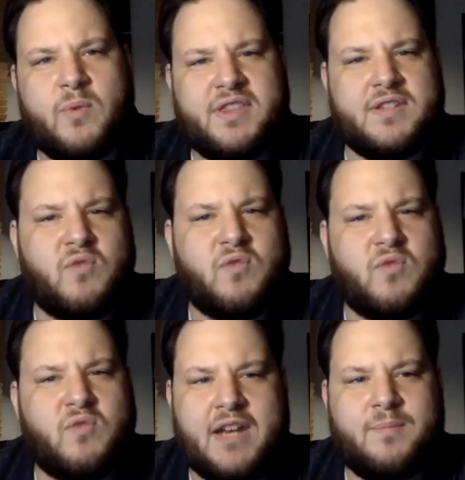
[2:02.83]
with his right
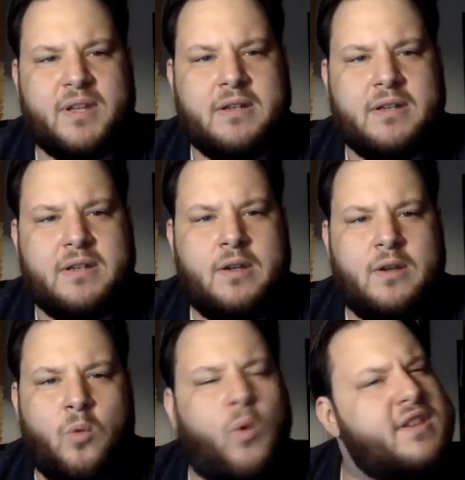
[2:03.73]
hand, but
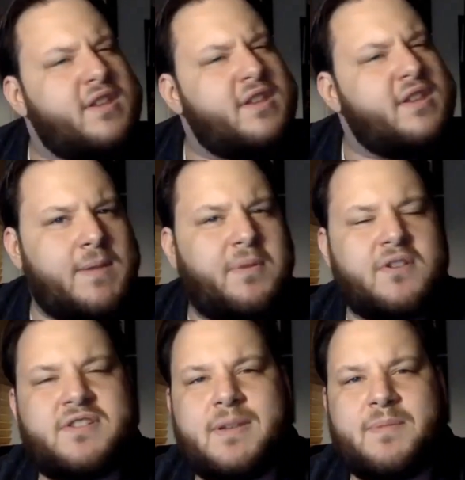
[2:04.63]
one time he
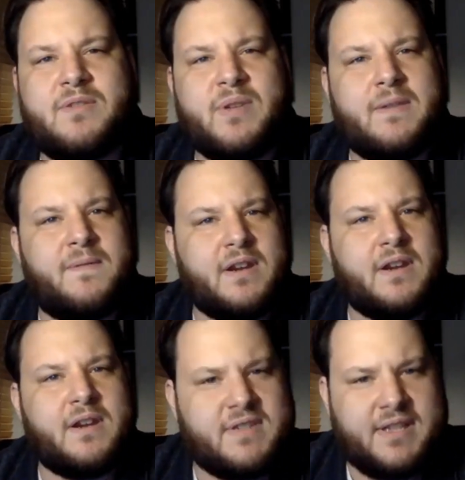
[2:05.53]
perched it between the
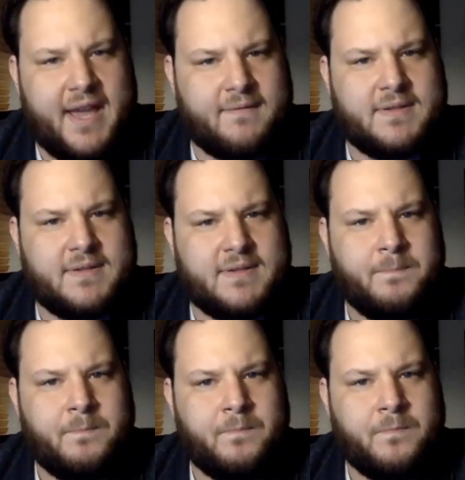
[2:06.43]
fingers of his left.
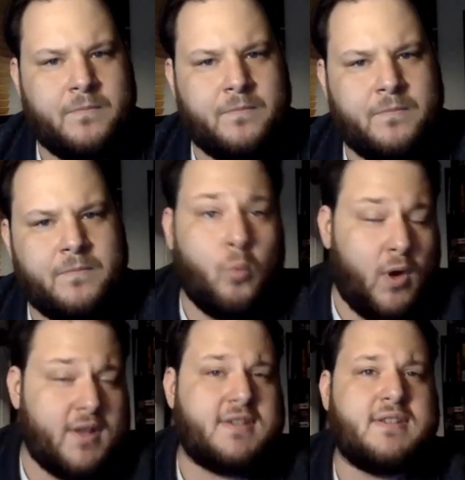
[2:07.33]

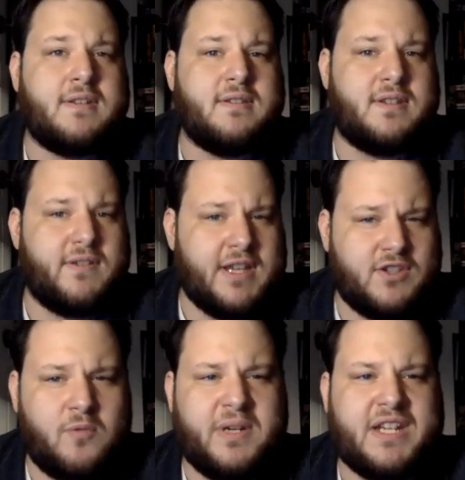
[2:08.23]
Once, during
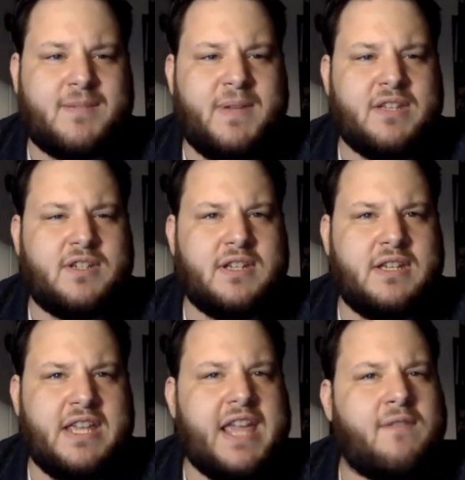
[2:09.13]
his opening speech,
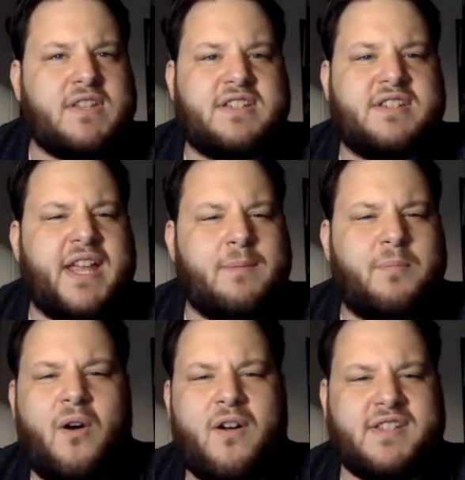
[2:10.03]
he gave a slight
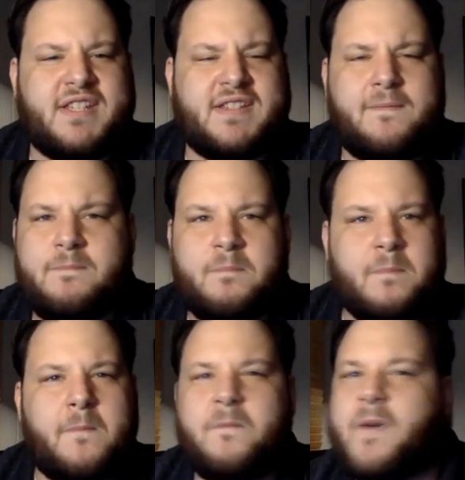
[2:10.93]
pause as if
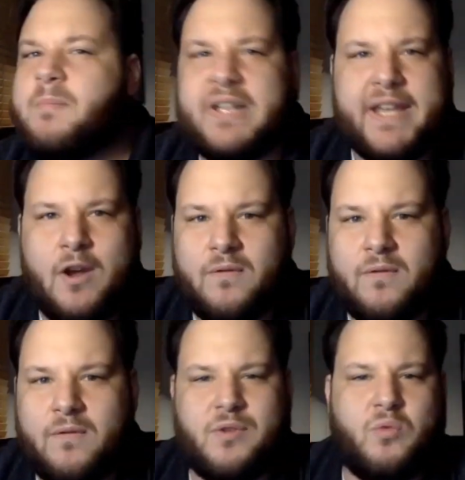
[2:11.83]
fumbling over
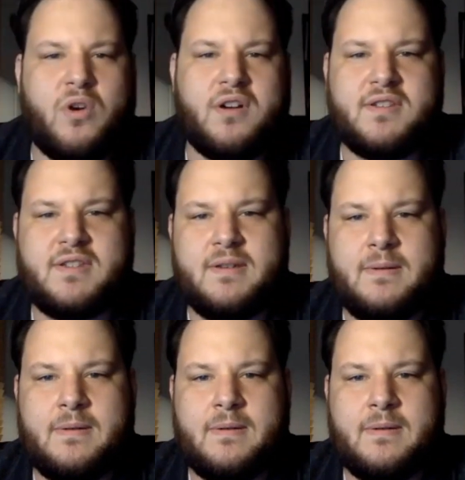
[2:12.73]
his own words.